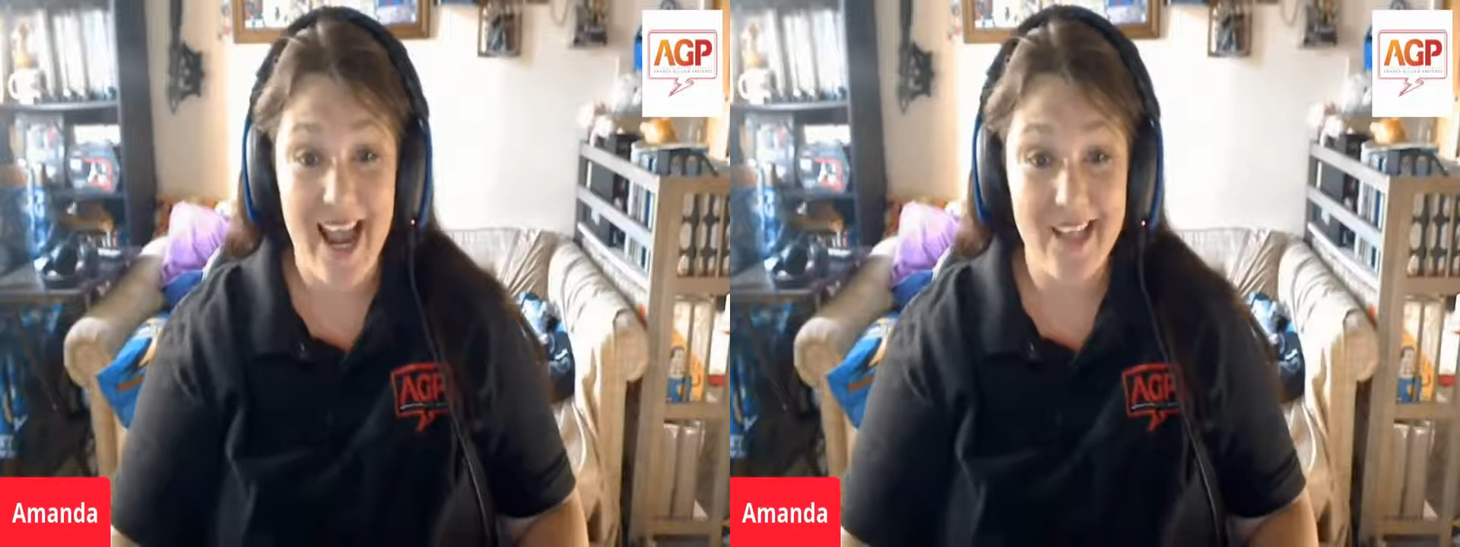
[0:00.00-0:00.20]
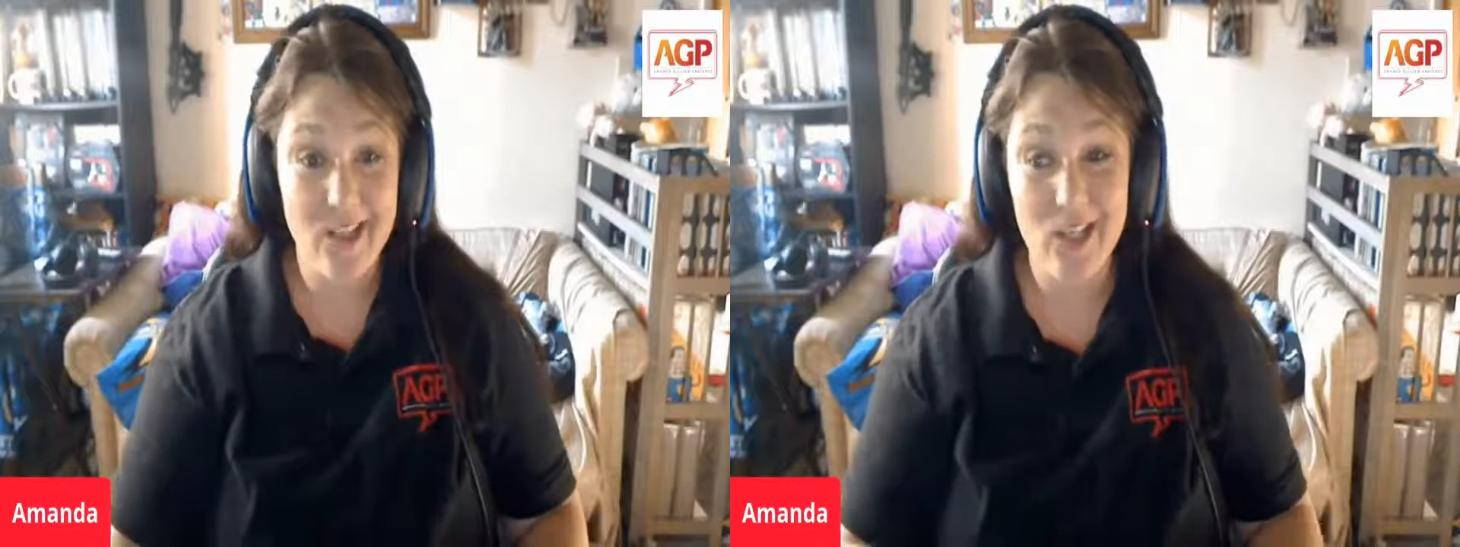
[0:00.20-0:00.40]

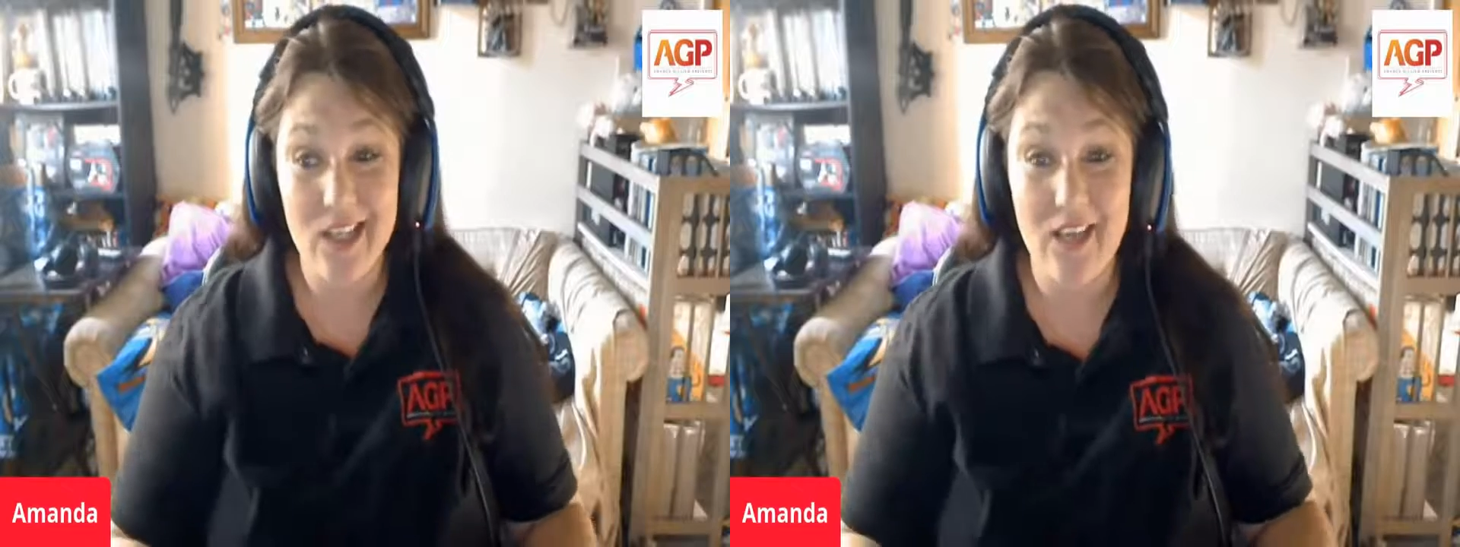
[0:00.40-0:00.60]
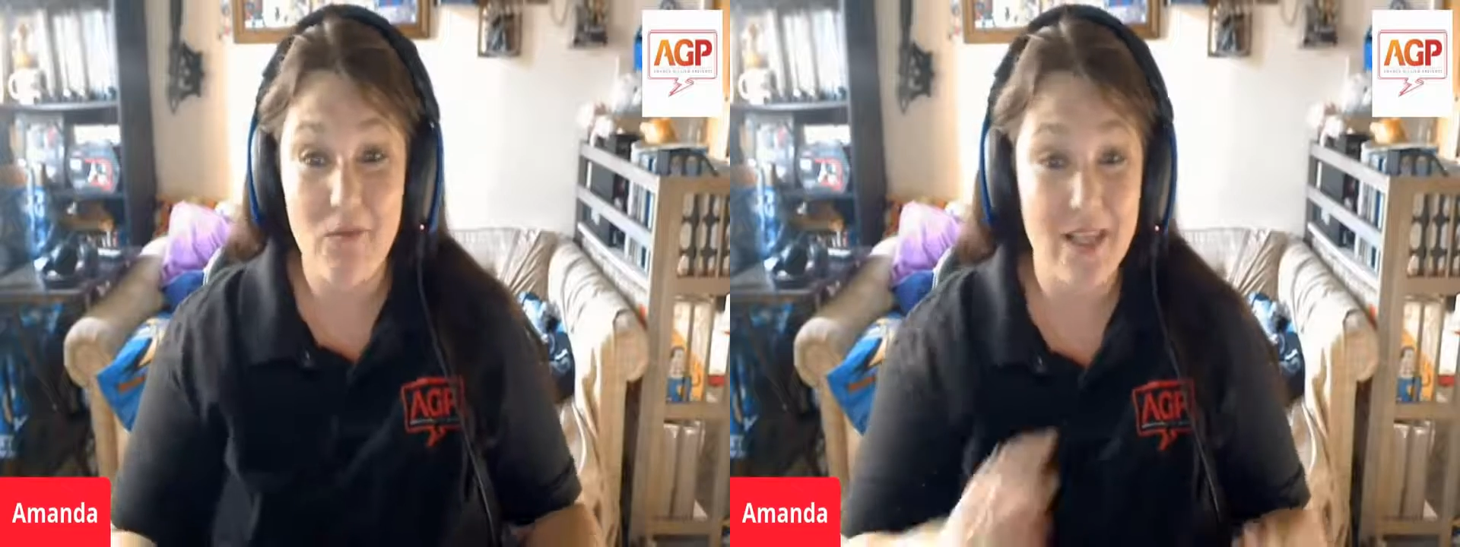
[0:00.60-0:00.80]
and you
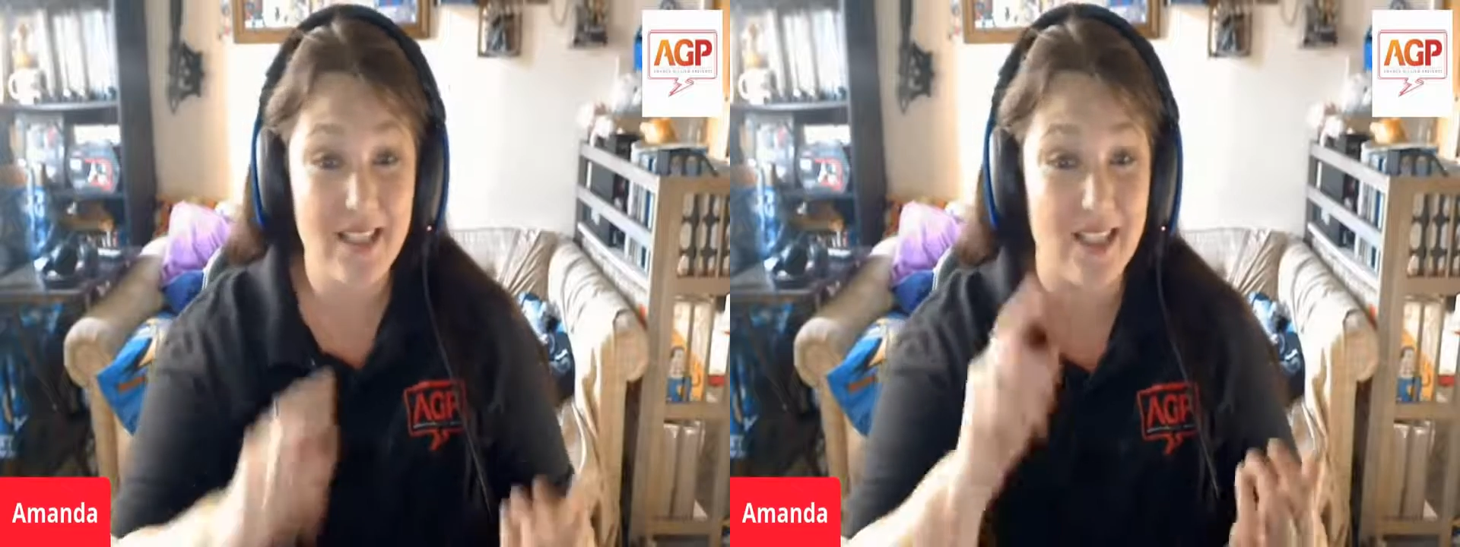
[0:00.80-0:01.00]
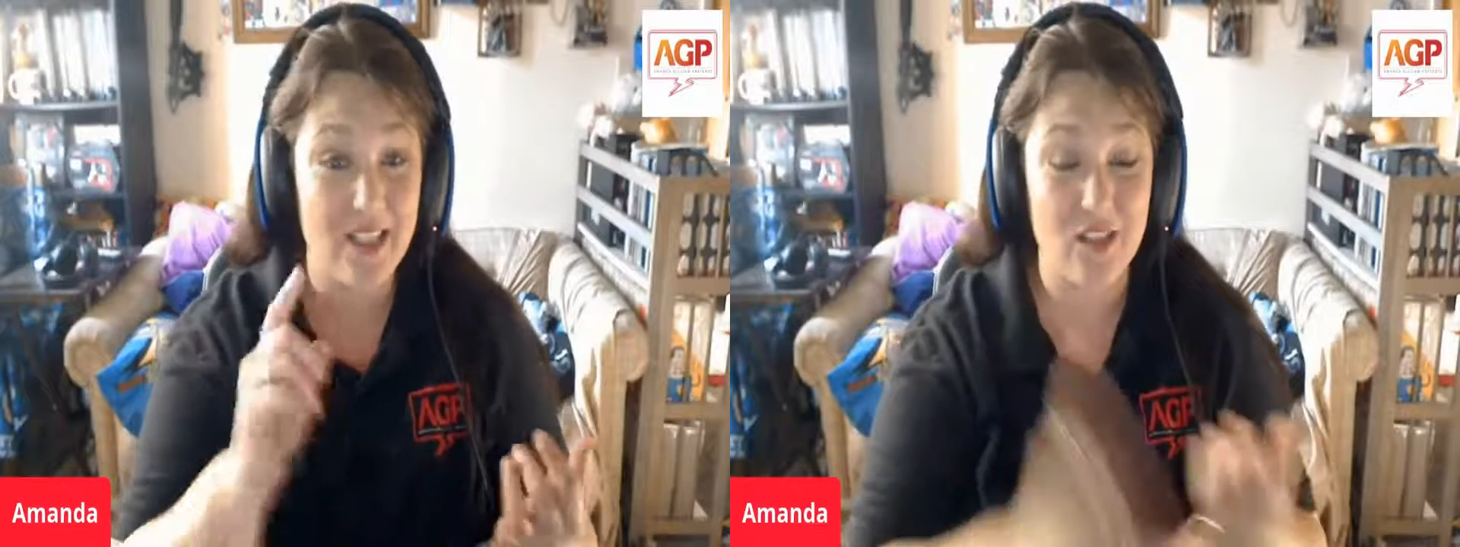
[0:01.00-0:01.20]
can leave
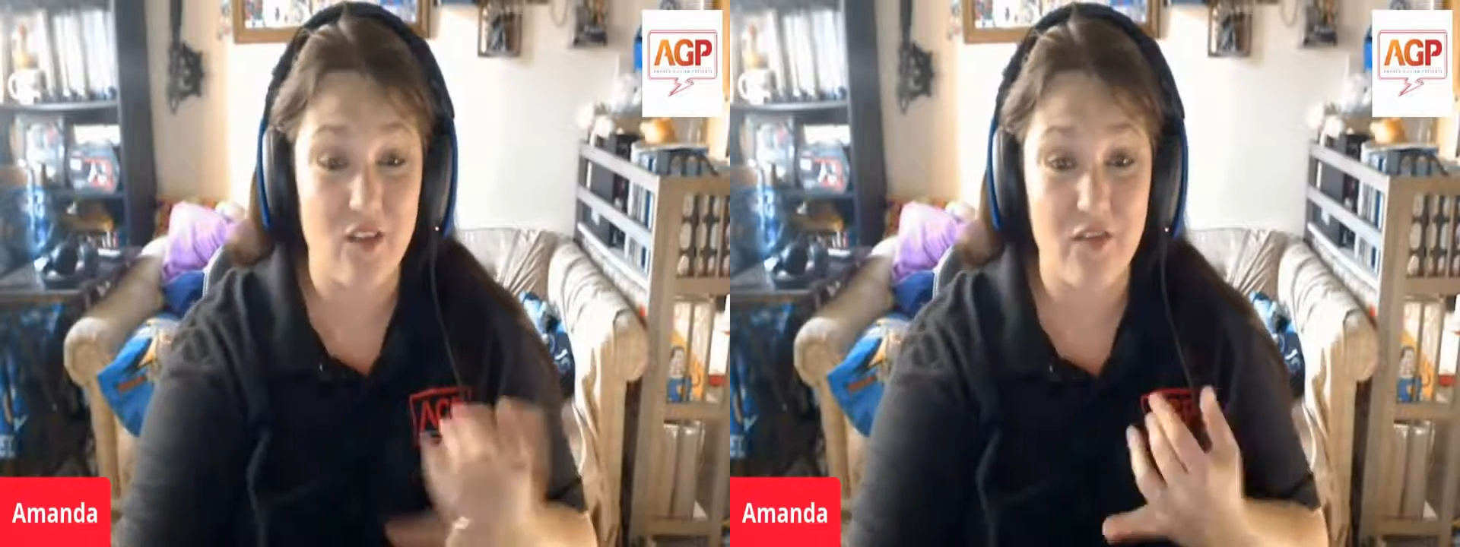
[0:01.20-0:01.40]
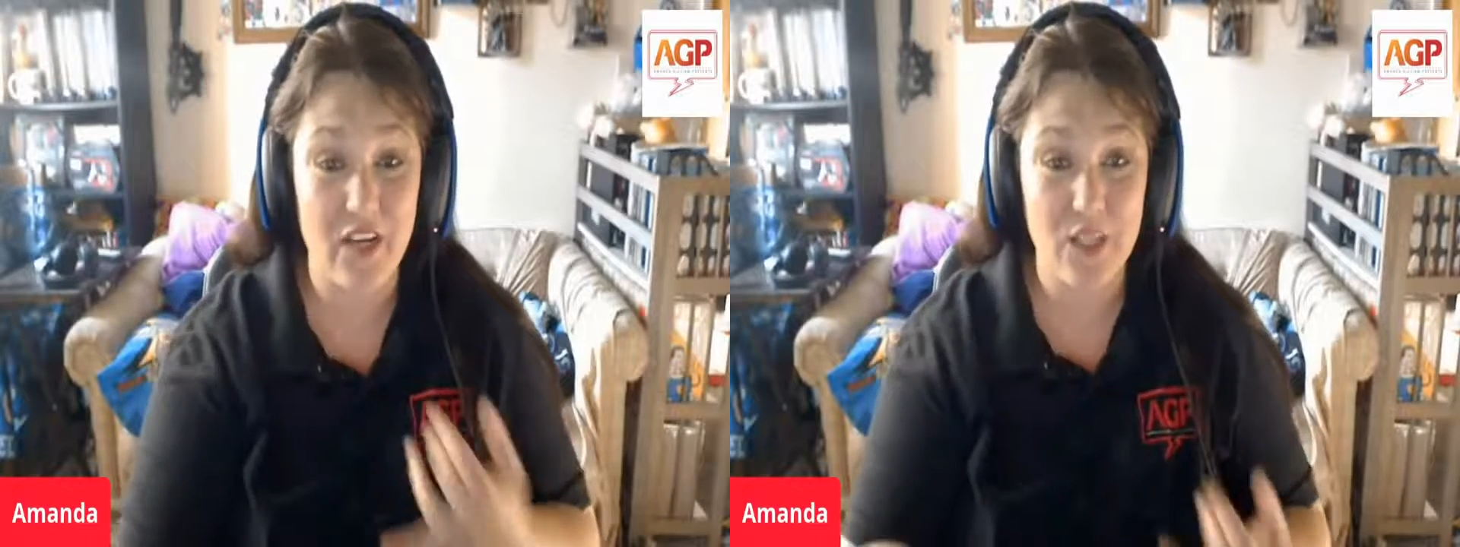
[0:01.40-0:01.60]
messages
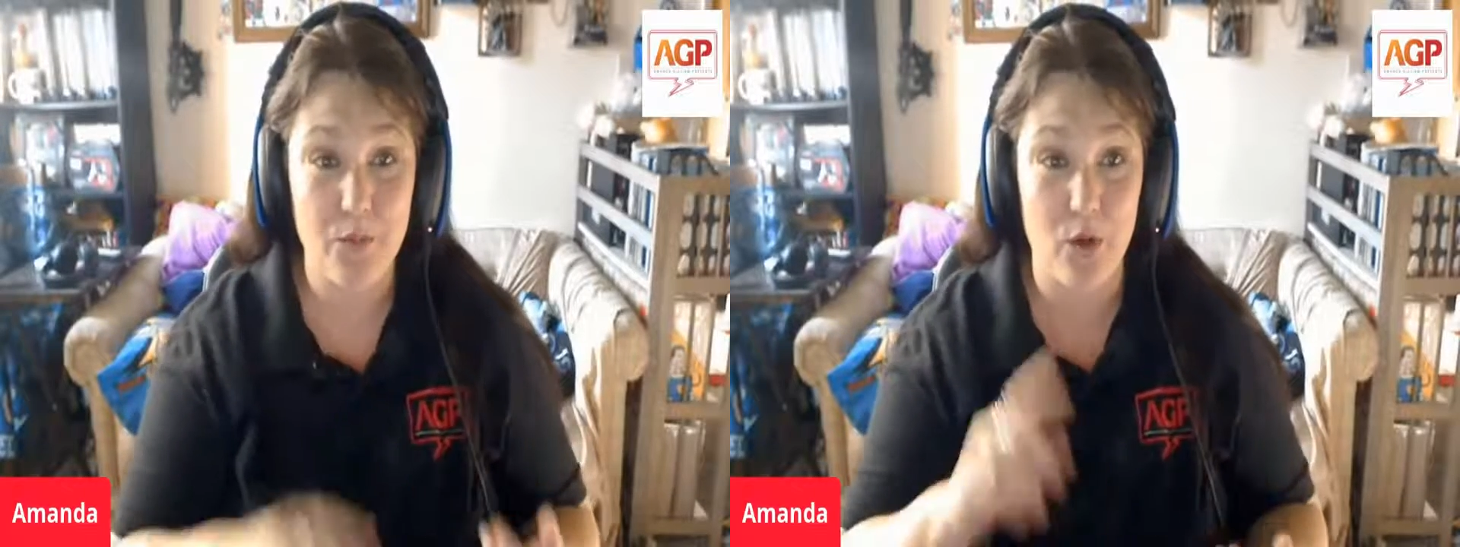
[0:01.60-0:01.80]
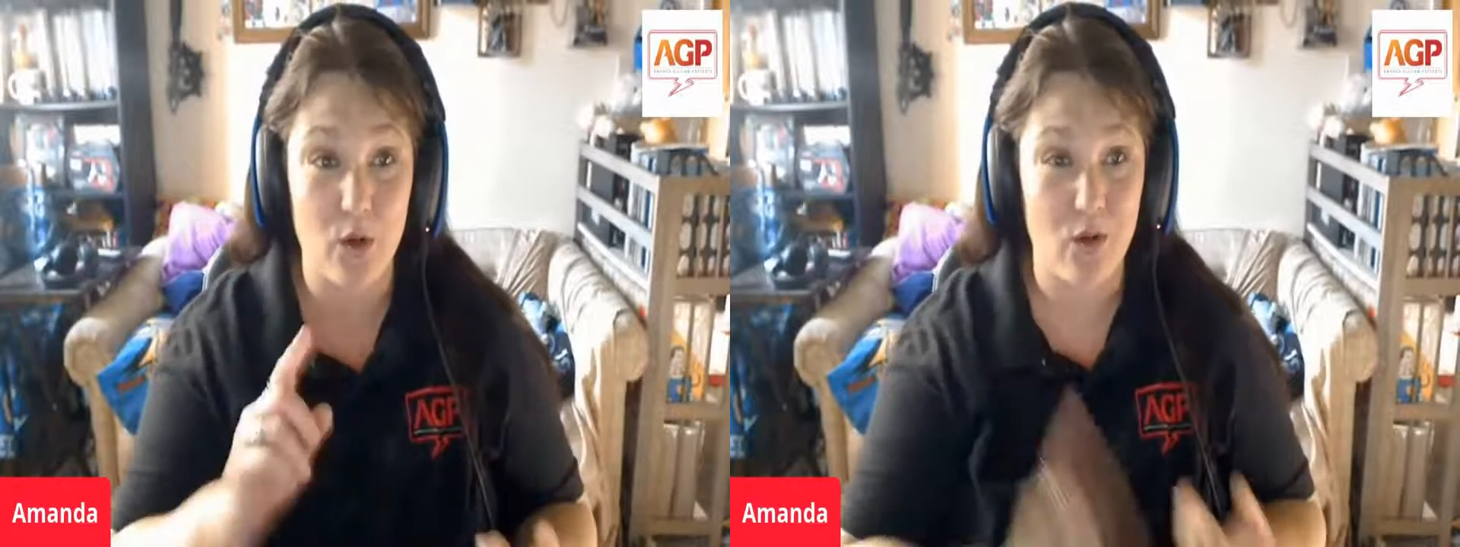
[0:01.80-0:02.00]
on Facebook